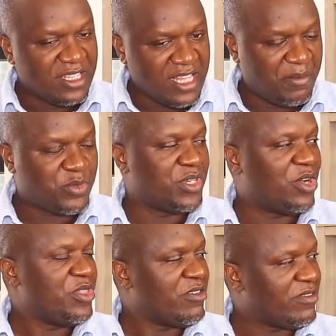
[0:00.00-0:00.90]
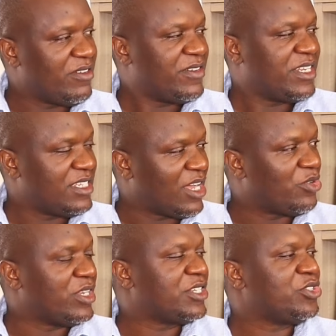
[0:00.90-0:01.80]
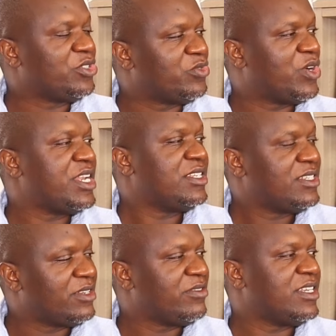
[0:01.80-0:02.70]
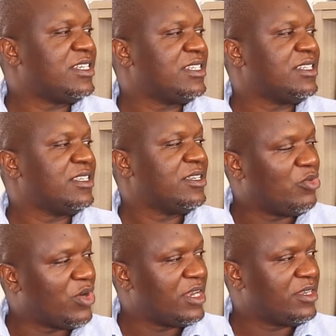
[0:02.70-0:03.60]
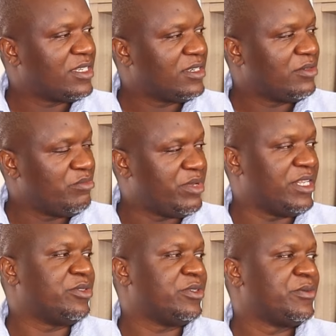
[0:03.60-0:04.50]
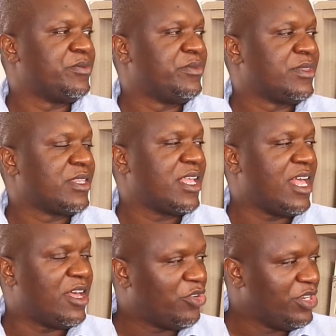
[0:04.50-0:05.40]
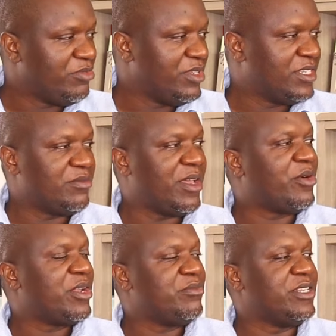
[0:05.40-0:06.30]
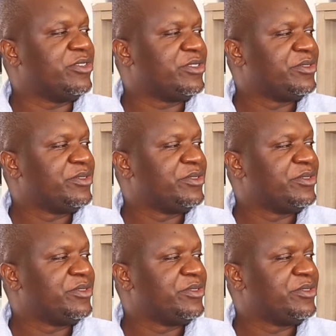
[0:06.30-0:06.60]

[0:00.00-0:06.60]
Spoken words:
Up to now, they have averaged a collection of 171 billion. Only missed it by 1 billion.